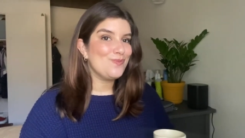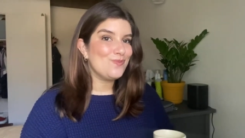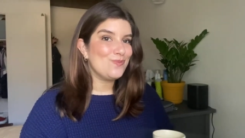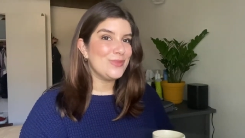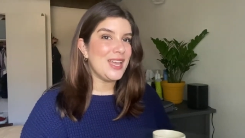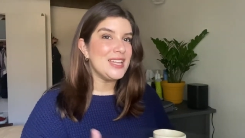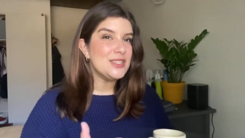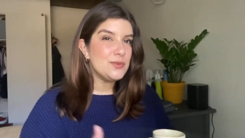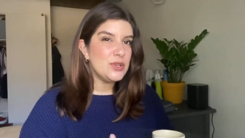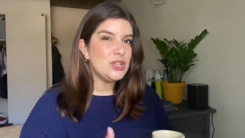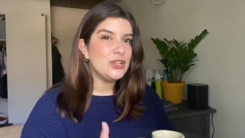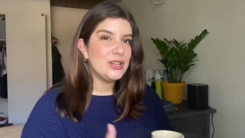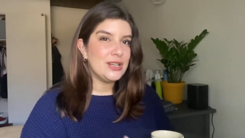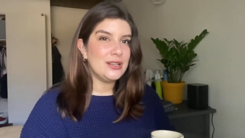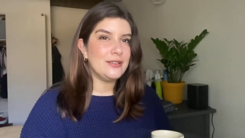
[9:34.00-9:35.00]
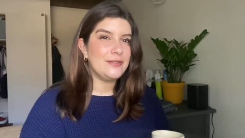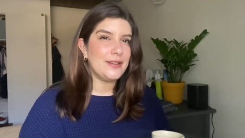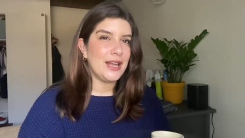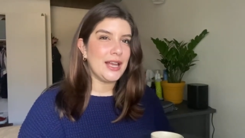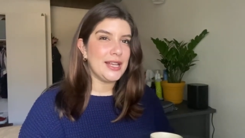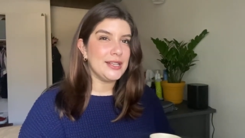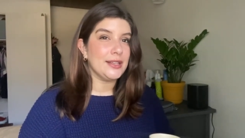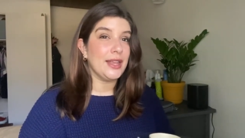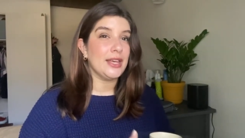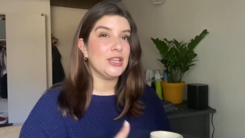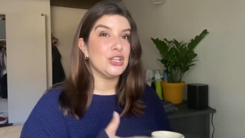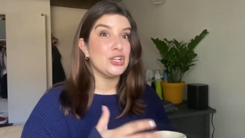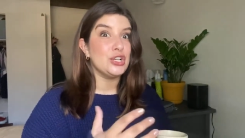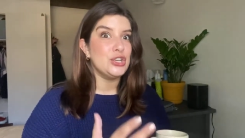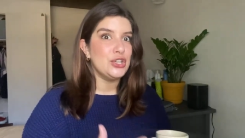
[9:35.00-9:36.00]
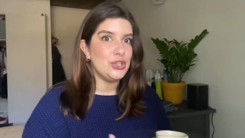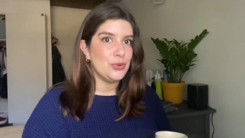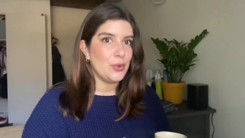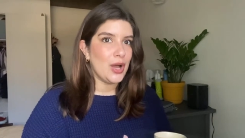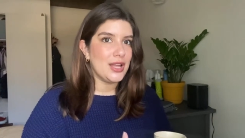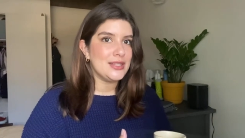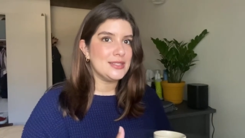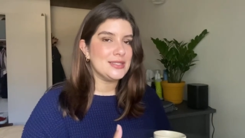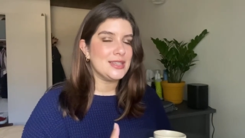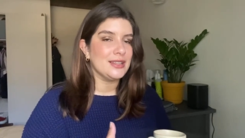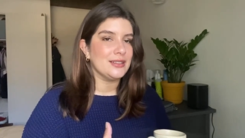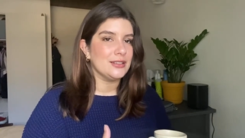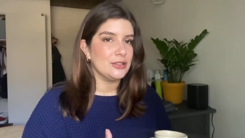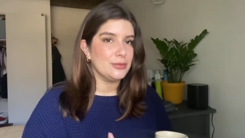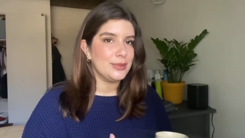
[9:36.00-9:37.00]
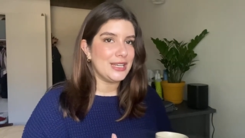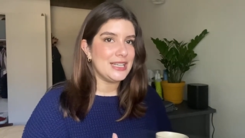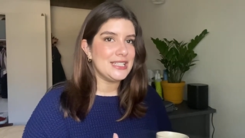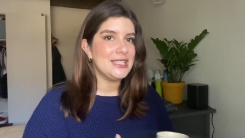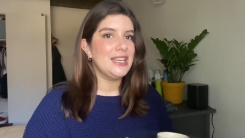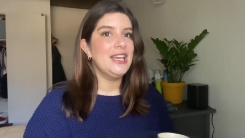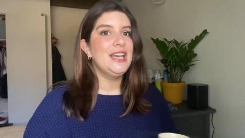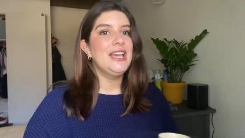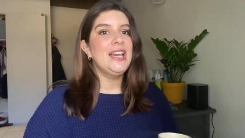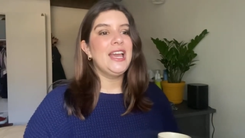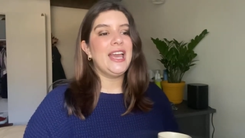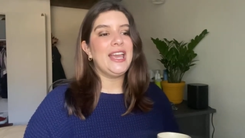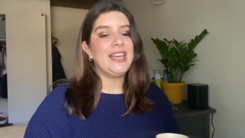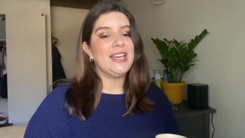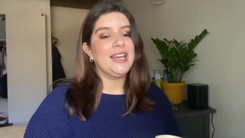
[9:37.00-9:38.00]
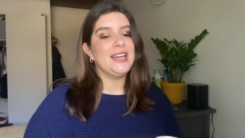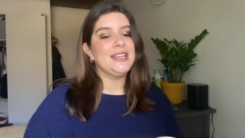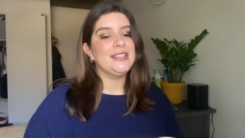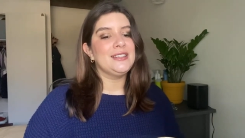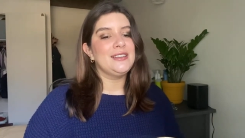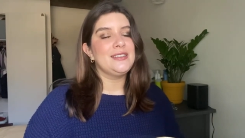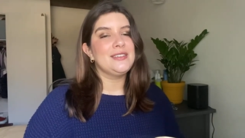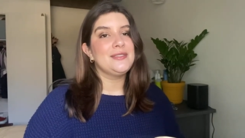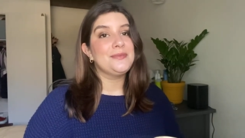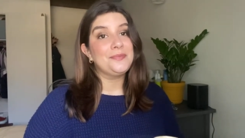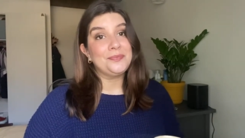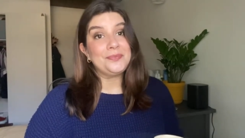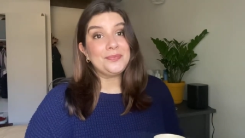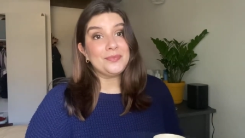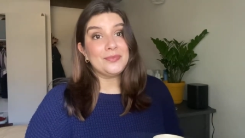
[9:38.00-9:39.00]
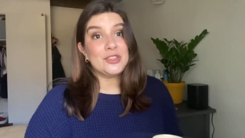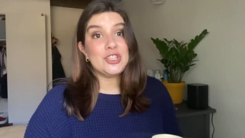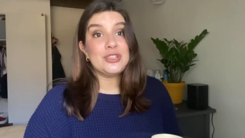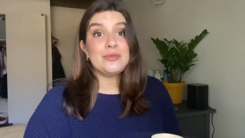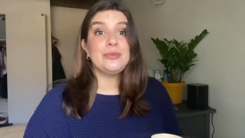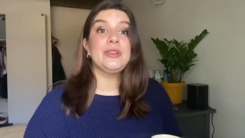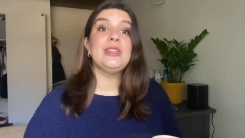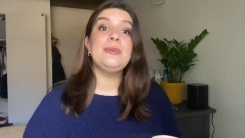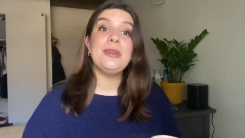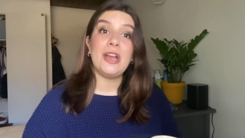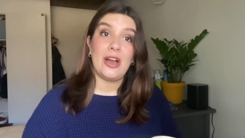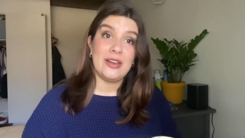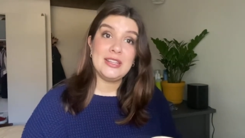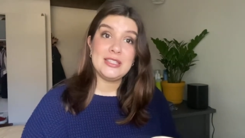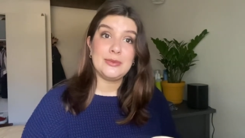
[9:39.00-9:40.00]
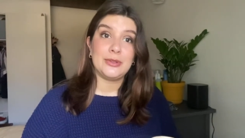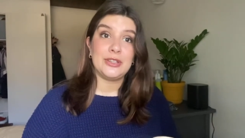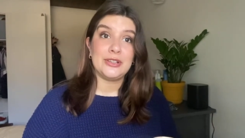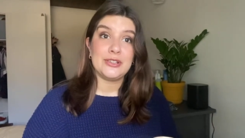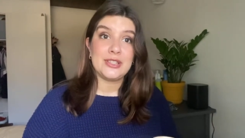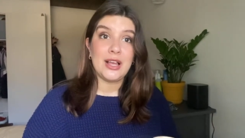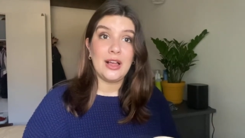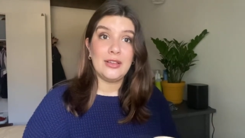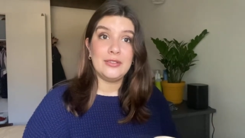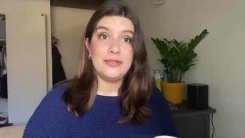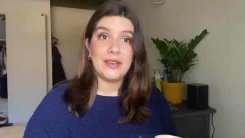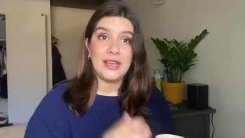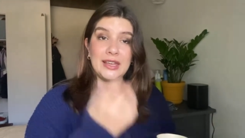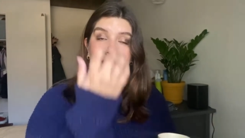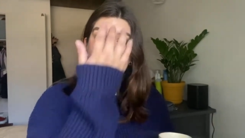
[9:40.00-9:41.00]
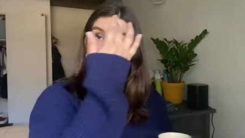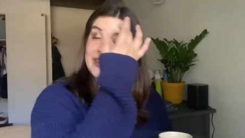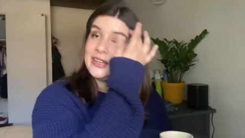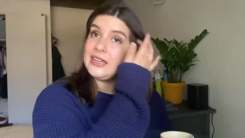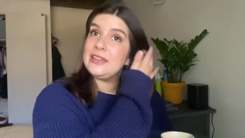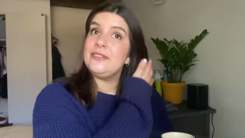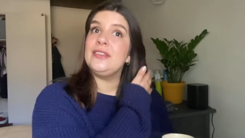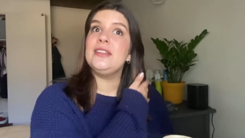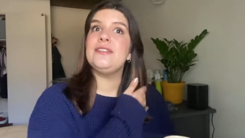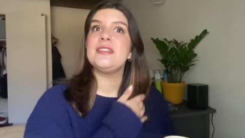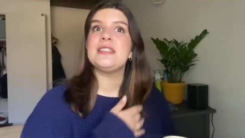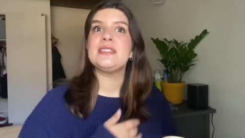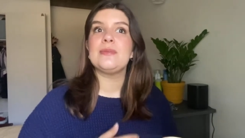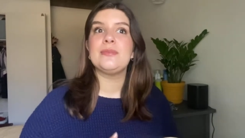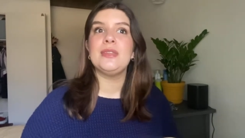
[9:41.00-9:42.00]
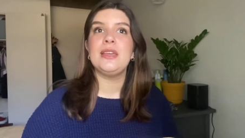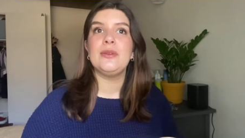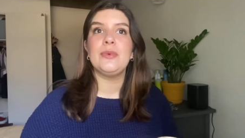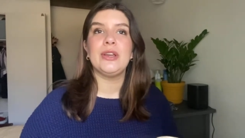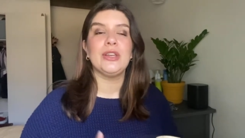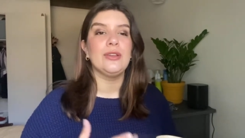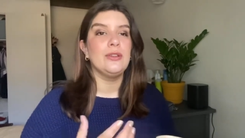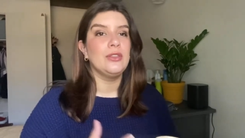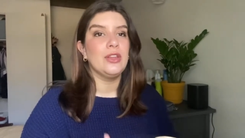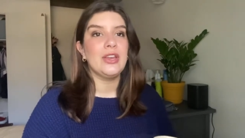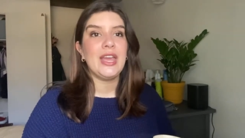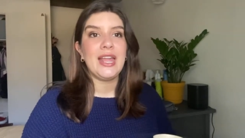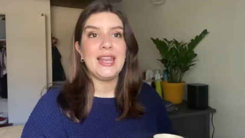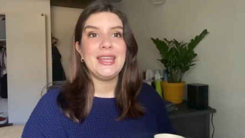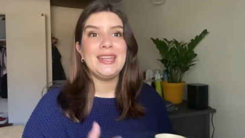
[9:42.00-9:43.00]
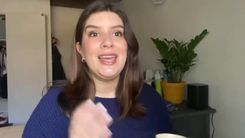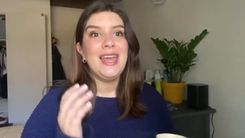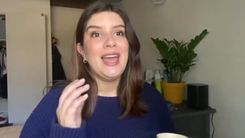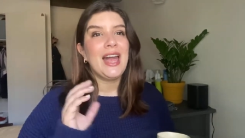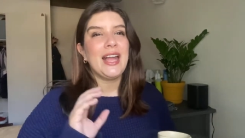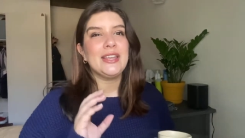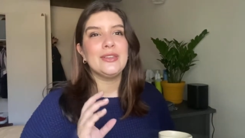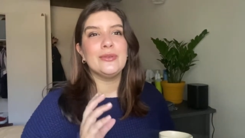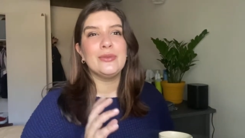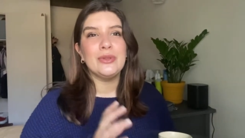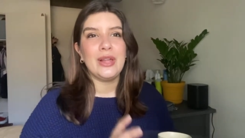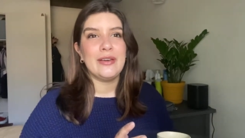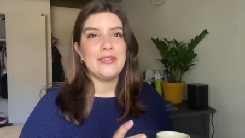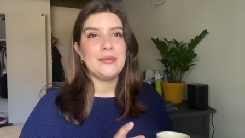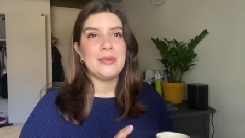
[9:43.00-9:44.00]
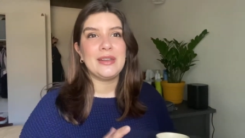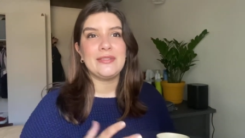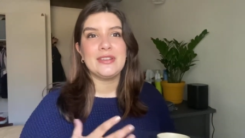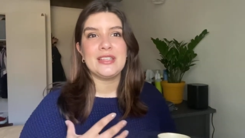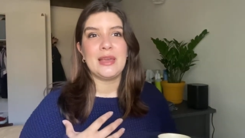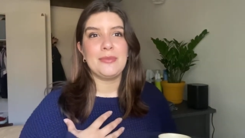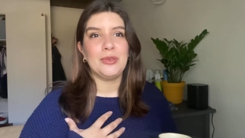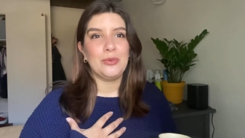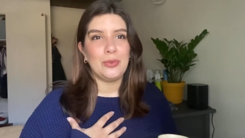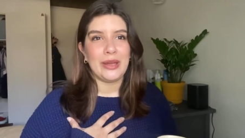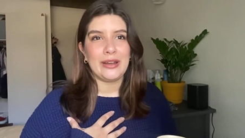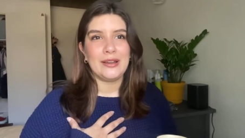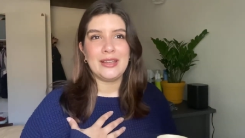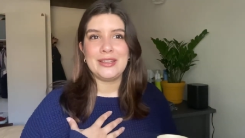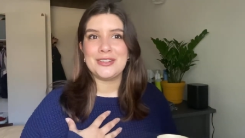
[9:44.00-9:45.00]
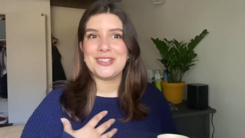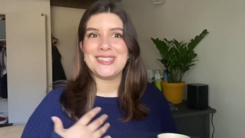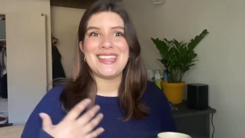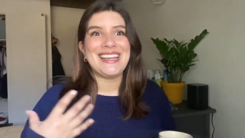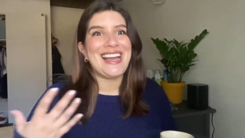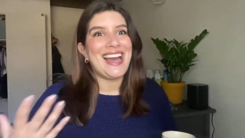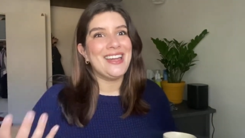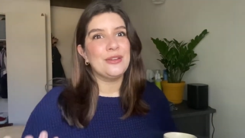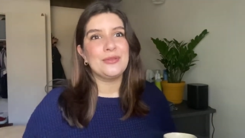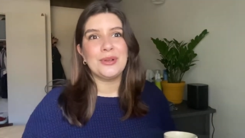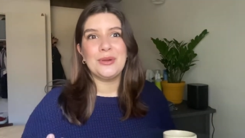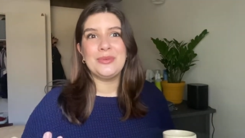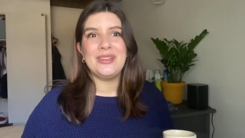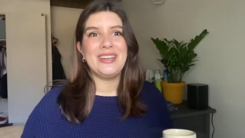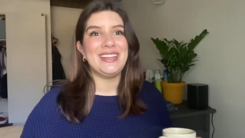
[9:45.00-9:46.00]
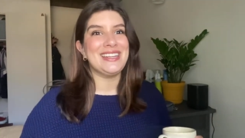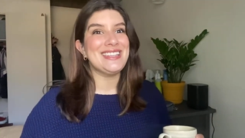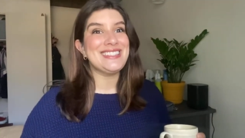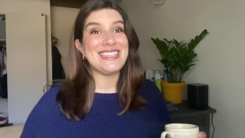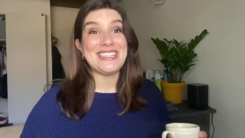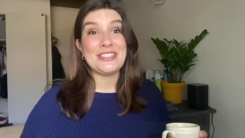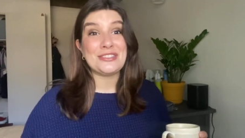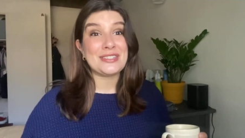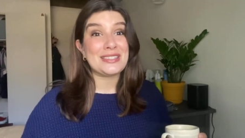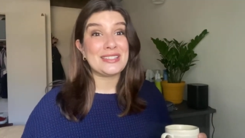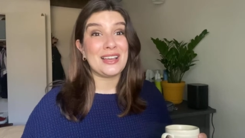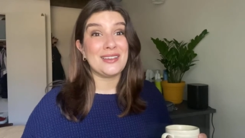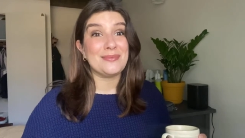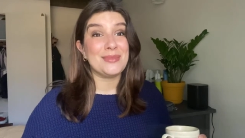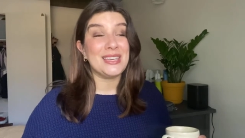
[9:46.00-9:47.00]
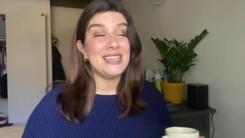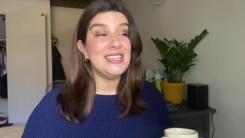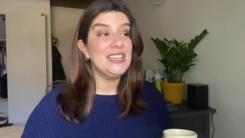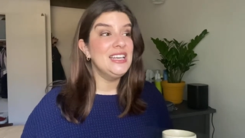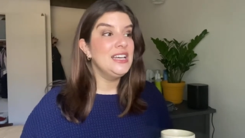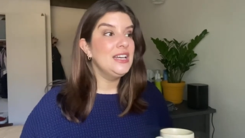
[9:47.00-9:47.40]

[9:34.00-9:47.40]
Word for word: that's where you're gonna find like your nuance a little bit and just really be honest with yourself. And even if it's something where you look at it and you love it, but every time you wear it, you're just like, I don't know what it is. It's just not me.